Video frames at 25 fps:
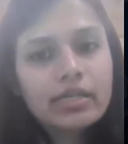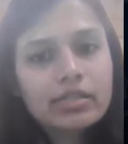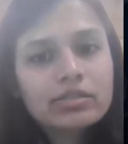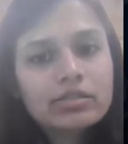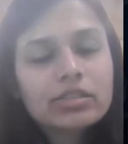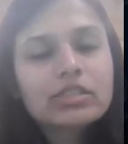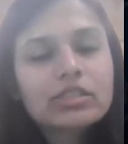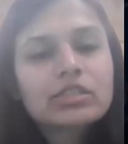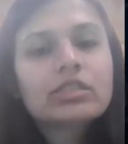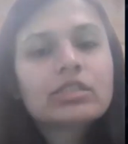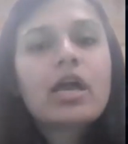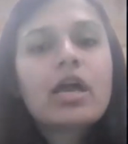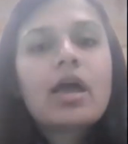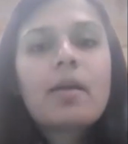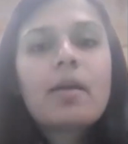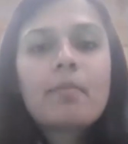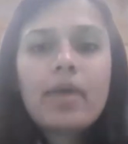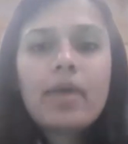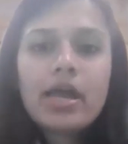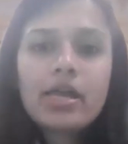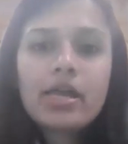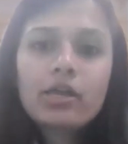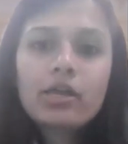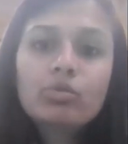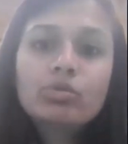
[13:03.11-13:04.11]
sentences
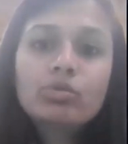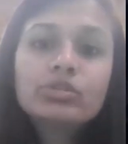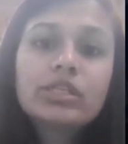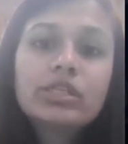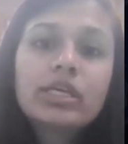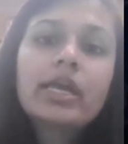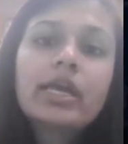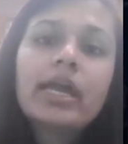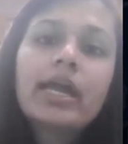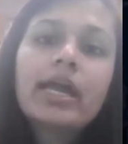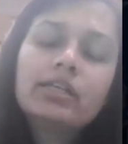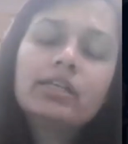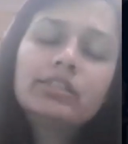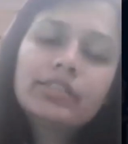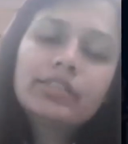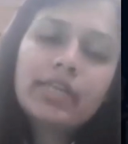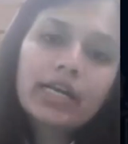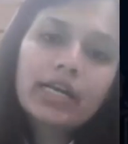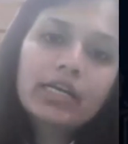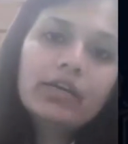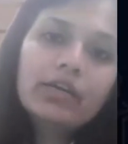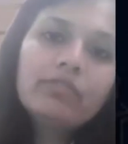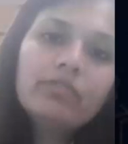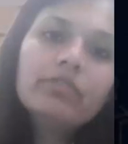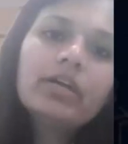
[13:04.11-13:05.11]
by using
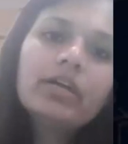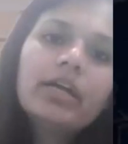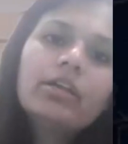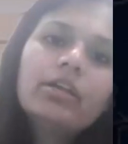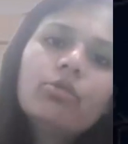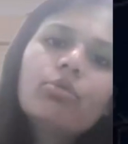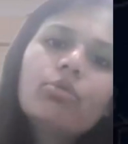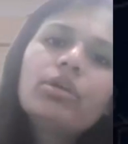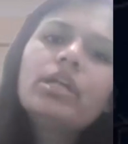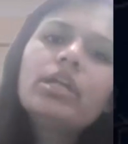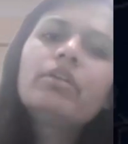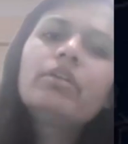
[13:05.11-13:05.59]
adjective,